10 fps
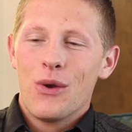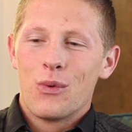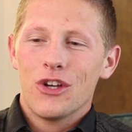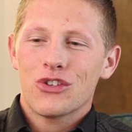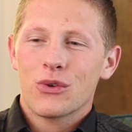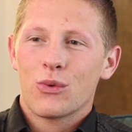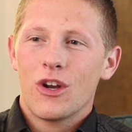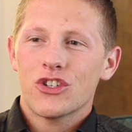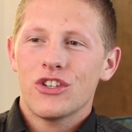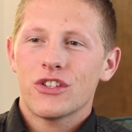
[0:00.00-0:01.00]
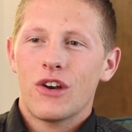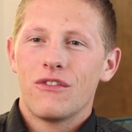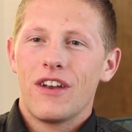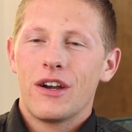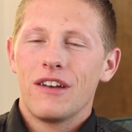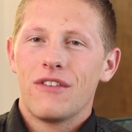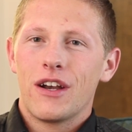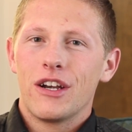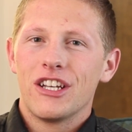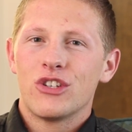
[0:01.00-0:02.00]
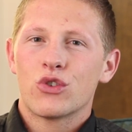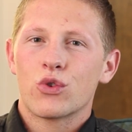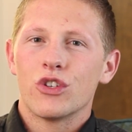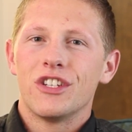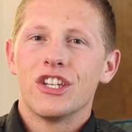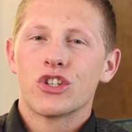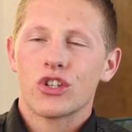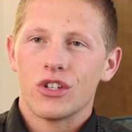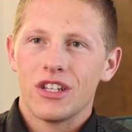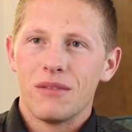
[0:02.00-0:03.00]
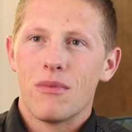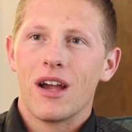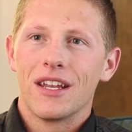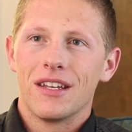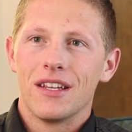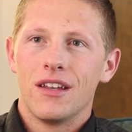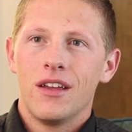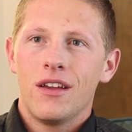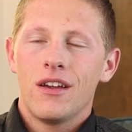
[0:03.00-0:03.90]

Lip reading: Russian, well, Russians are very, very traditionally minded.